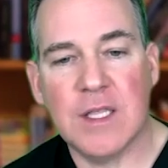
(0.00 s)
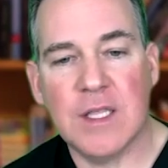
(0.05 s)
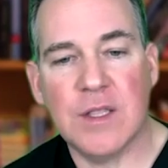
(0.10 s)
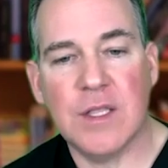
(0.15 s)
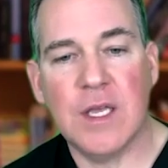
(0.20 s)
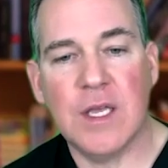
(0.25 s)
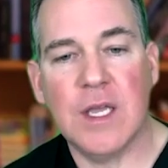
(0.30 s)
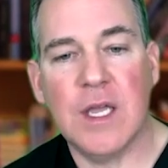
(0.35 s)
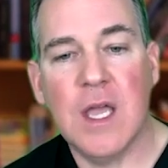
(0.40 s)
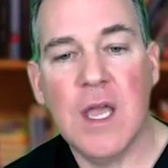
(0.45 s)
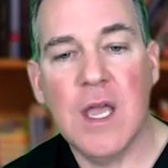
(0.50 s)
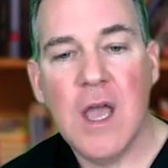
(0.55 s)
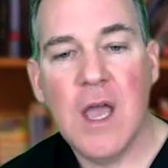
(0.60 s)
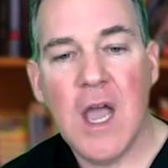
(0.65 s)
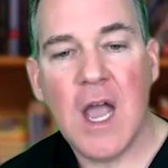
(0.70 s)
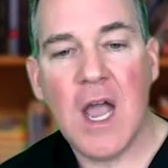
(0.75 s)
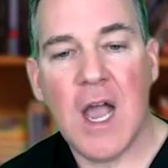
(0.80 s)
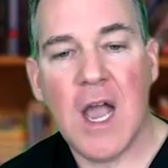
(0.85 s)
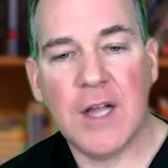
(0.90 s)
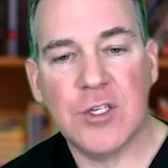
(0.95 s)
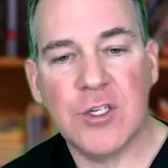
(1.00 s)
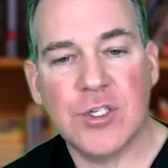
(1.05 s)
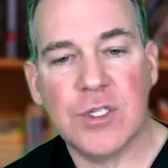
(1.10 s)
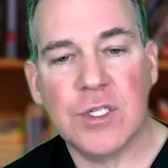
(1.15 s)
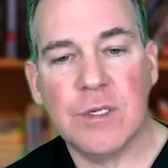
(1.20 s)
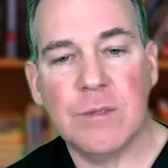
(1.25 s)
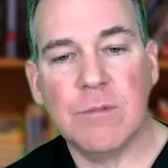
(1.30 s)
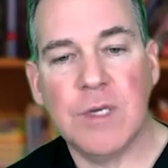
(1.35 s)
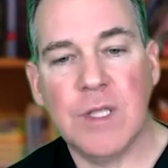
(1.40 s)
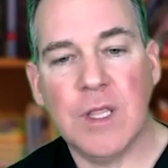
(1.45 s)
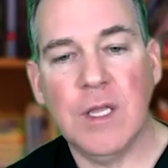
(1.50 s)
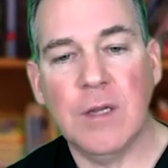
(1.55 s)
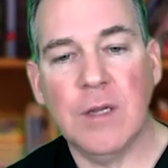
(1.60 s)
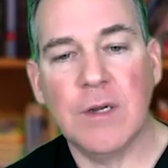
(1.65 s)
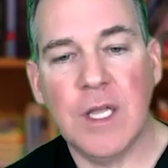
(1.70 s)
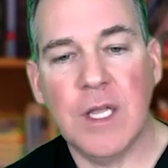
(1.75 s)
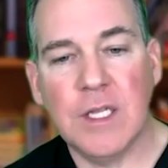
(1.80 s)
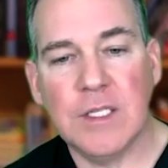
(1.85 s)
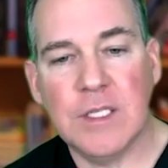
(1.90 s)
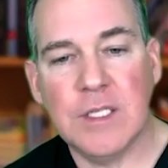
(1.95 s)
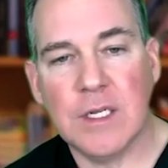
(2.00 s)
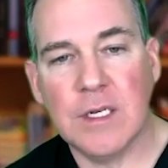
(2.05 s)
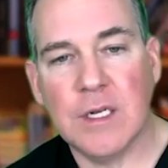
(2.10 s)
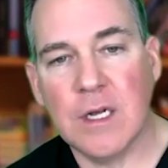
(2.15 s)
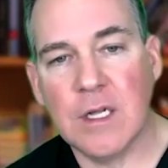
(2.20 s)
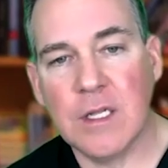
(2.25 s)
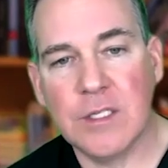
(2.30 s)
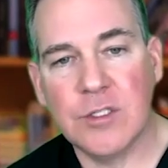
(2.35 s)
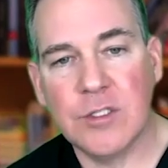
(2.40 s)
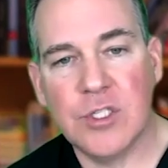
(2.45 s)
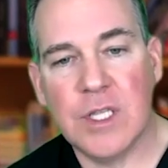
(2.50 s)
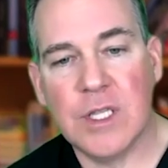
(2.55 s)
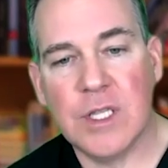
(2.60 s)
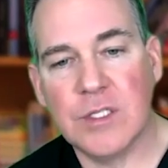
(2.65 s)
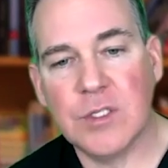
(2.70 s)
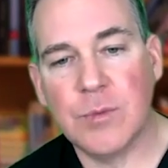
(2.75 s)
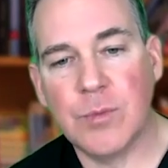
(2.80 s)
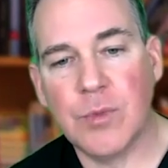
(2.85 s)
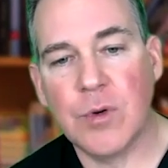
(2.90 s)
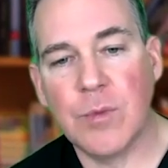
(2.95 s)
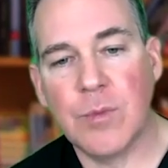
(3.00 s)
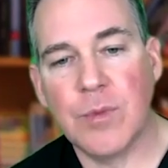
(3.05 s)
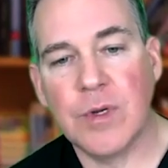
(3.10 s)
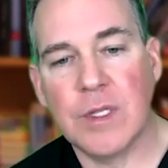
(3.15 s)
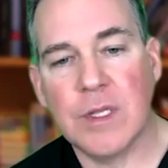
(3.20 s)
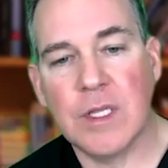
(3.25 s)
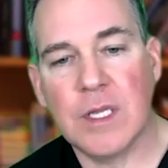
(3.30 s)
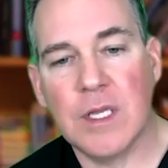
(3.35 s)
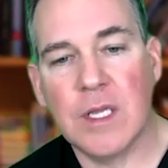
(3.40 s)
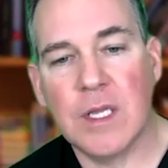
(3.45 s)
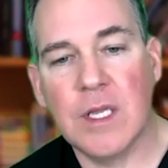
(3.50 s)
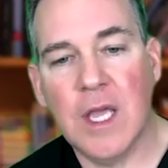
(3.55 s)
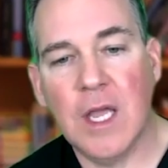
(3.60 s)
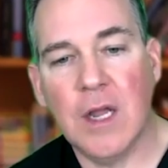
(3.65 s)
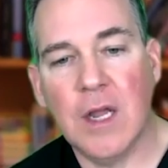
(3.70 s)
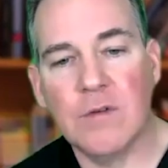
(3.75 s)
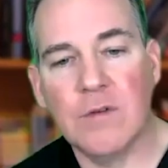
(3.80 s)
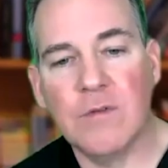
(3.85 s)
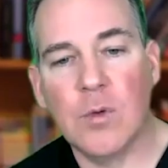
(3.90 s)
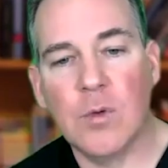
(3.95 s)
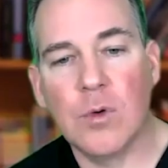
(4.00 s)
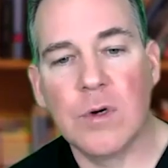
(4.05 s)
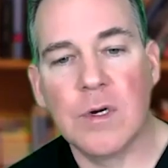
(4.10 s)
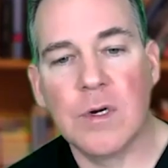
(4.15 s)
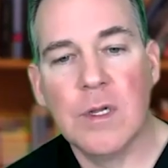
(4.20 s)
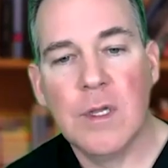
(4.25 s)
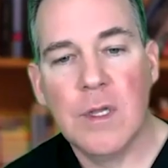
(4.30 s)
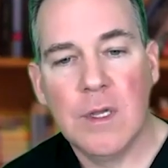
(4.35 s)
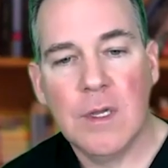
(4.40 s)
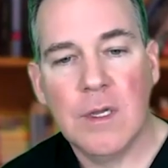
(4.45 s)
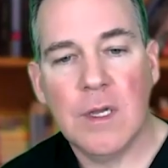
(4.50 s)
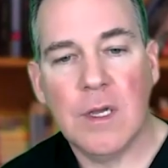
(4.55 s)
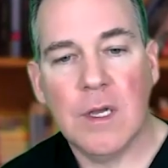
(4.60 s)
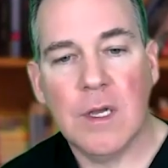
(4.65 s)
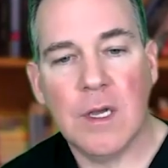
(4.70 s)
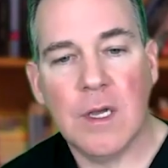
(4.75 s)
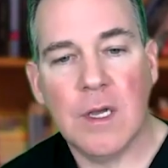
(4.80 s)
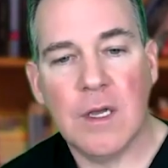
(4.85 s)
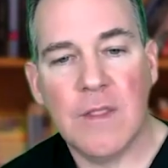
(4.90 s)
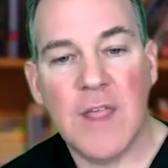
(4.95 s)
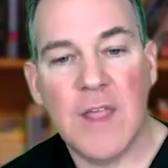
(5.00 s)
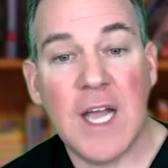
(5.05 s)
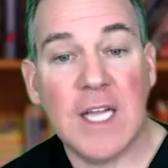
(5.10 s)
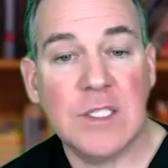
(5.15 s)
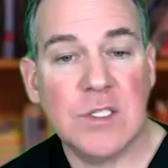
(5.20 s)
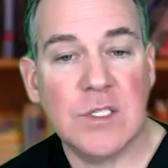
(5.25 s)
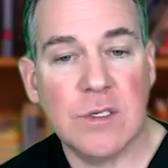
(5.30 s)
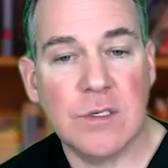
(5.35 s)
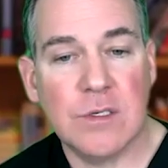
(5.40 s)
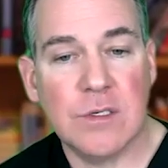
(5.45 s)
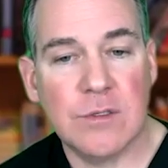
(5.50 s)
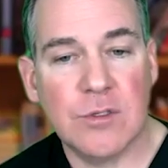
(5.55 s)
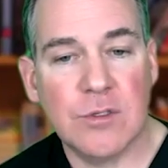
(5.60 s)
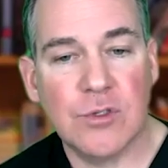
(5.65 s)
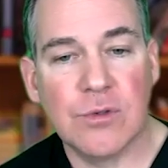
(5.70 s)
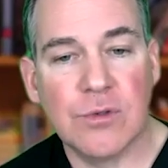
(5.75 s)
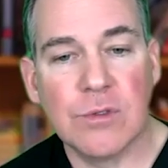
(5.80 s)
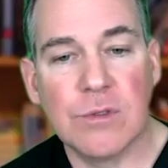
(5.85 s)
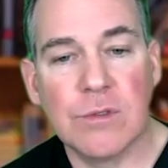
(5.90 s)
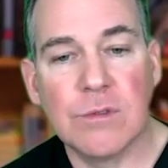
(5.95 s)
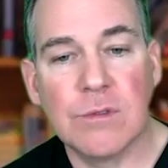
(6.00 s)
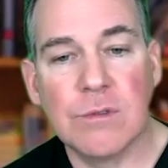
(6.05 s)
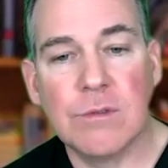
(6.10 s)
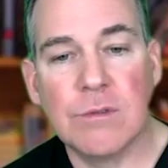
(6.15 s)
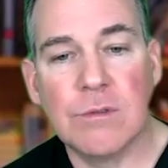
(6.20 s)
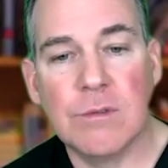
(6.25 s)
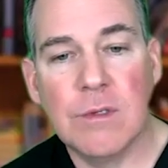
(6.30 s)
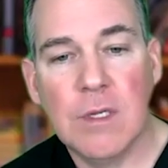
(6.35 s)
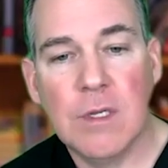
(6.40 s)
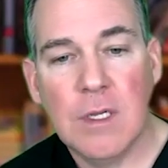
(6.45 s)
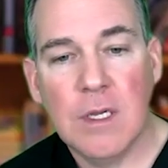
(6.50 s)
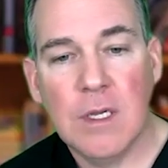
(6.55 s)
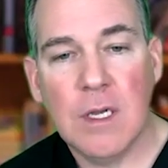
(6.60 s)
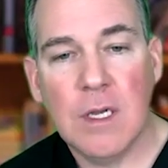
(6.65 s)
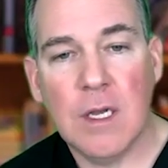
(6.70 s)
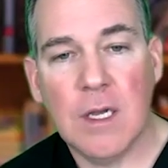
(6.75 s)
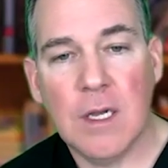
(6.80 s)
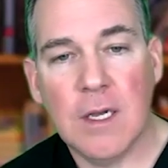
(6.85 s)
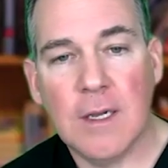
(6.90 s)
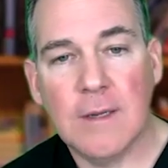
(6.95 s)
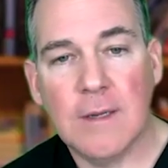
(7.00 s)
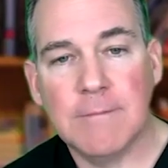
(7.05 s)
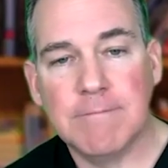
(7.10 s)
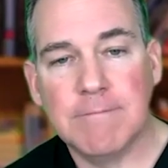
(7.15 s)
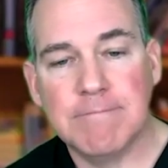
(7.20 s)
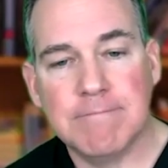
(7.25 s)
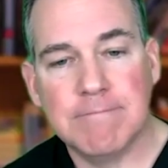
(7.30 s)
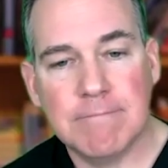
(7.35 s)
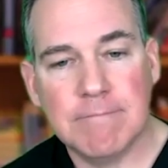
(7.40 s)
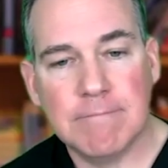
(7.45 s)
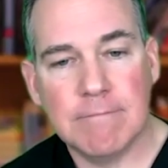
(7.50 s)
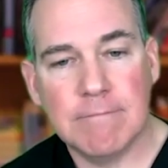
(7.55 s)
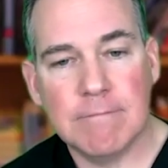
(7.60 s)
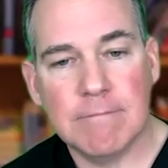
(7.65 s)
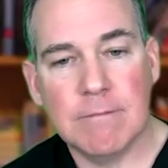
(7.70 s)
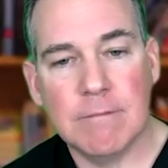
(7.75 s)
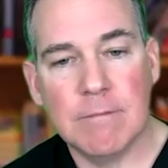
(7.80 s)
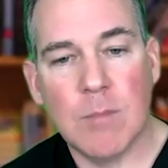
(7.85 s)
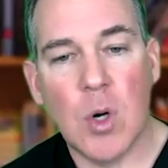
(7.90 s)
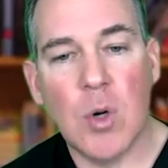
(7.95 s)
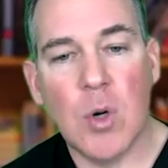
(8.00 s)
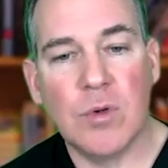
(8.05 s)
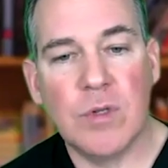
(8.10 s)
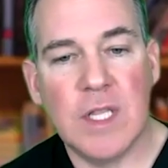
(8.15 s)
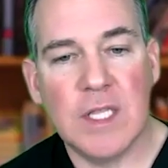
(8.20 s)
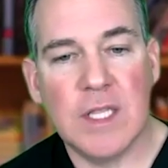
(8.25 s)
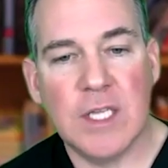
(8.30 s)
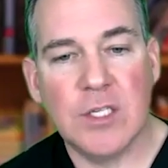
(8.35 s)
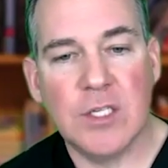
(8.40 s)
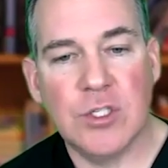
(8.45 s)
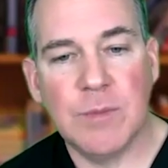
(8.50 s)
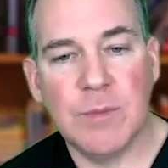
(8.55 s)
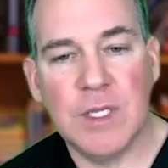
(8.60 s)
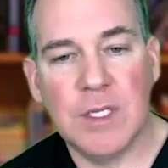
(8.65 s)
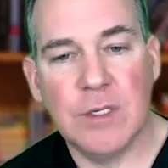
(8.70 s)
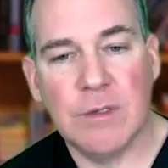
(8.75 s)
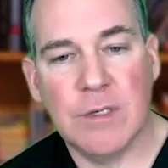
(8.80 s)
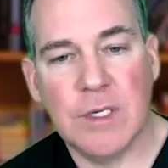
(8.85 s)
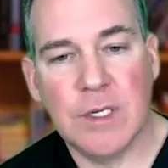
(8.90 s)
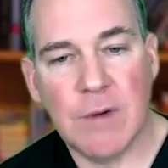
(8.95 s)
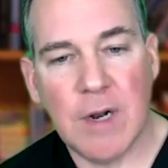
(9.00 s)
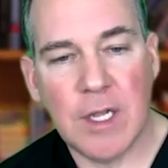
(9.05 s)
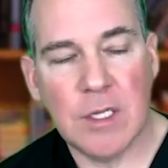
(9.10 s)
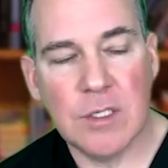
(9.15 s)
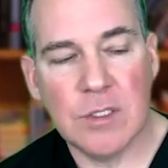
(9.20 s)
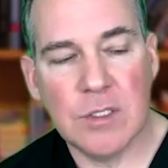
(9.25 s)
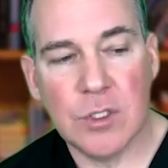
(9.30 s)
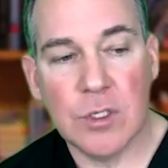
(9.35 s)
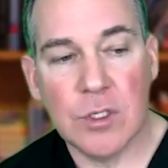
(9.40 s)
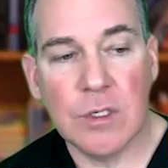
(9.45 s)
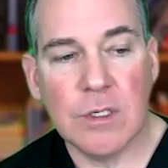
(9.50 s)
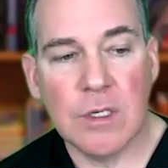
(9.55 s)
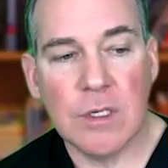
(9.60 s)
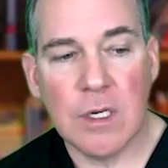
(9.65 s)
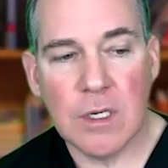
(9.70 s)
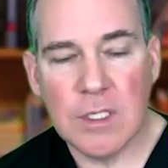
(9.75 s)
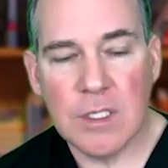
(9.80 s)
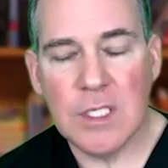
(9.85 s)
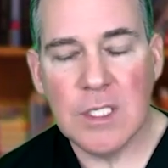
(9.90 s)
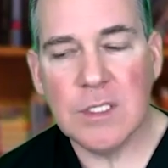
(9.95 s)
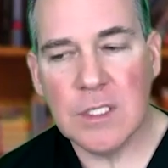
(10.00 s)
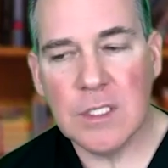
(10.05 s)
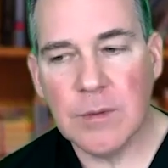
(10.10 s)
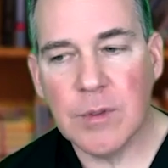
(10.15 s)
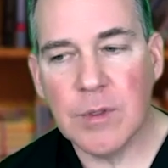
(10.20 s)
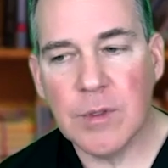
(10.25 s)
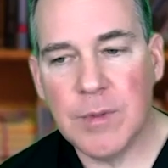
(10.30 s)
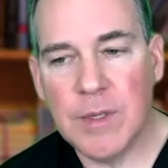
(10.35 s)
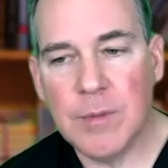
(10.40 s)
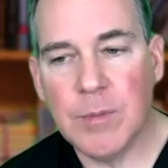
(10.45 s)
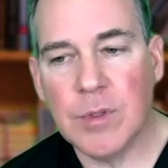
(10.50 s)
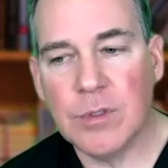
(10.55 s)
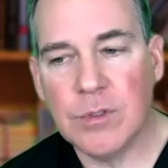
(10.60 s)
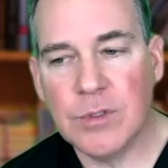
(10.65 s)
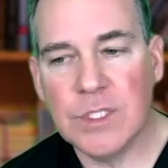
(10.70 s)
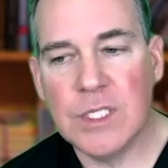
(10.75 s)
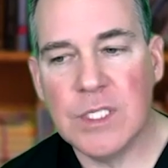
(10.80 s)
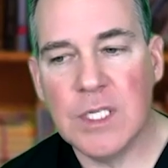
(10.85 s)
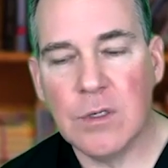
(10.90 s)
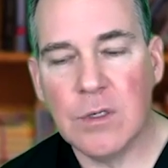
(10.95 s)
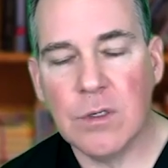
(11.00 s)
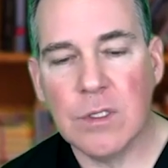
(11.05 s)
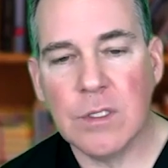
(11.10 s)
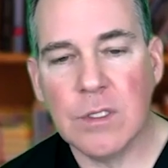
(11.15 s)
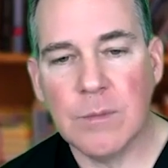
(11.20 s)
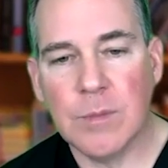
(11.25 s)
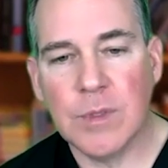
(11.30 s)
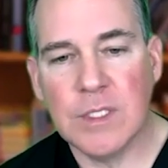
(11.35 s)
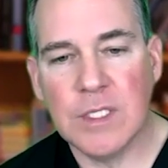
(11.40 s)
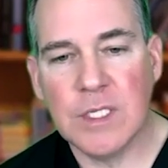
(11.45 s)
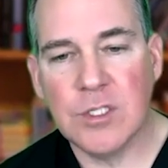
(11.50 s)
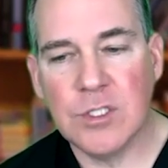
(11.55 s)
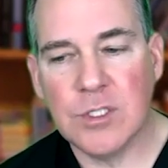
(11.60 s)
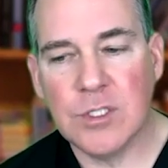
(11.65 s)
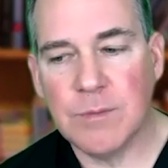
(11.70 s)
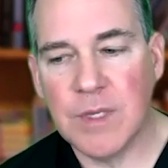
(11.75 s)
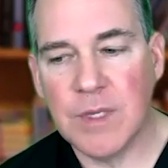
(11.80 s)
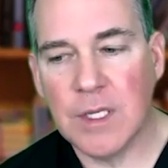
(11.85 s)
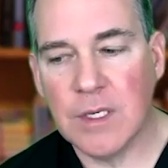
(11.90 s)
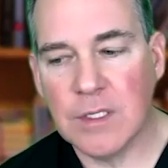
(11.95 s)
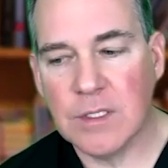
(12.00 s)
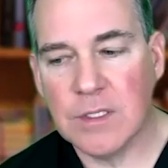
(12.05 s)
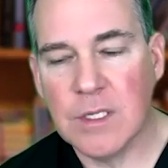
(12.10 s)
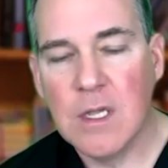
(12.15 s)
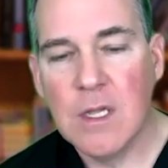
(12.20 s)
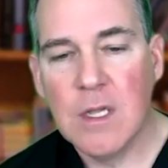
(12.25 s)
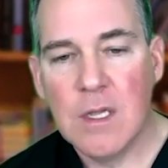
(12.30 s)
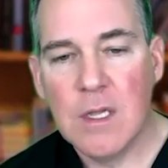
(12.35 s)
that they actually, with hearing aid technology that's appropriately cared for, uh, that's their true um, mode that they should be doing, right? Because there are, a decent number of people who seek cochlear implantation because,